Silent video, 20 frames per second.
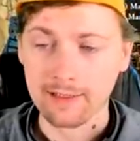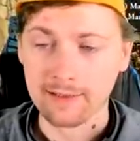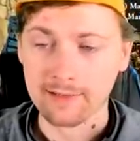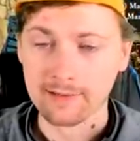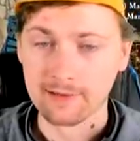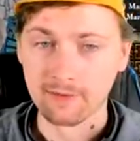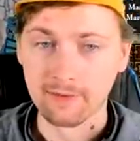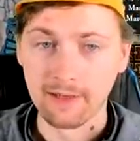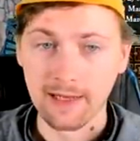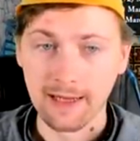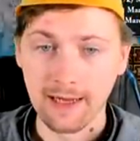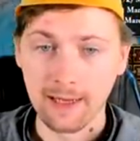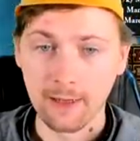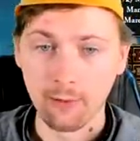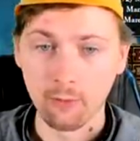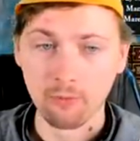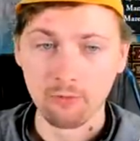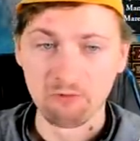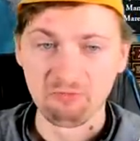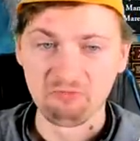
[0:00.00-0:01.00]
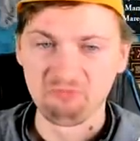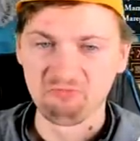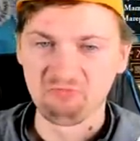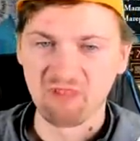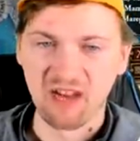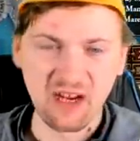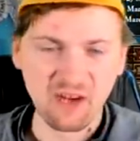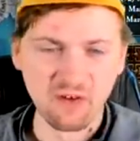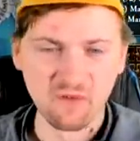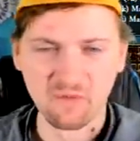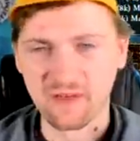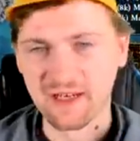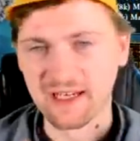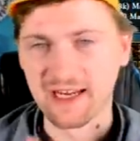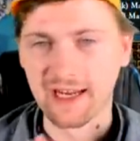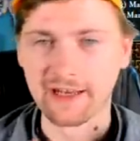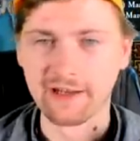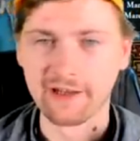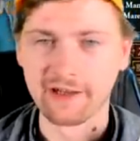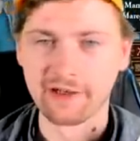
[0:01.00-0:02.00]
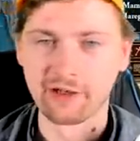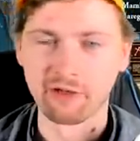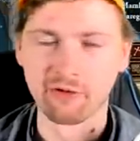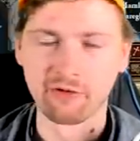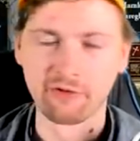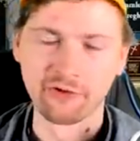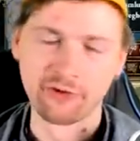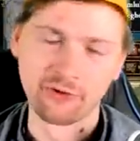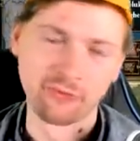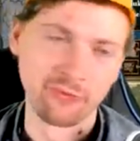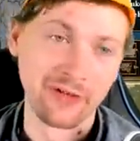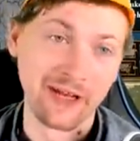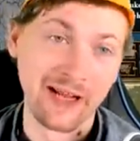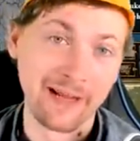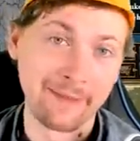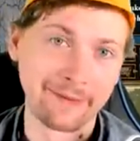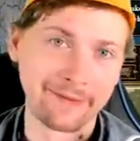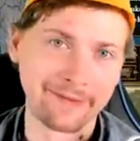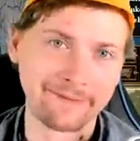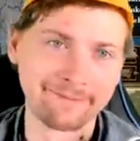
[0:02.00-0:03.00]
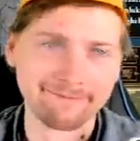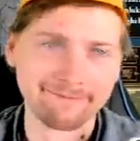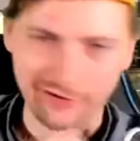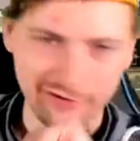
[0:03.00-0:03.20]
so now I don't think another coalition will happen.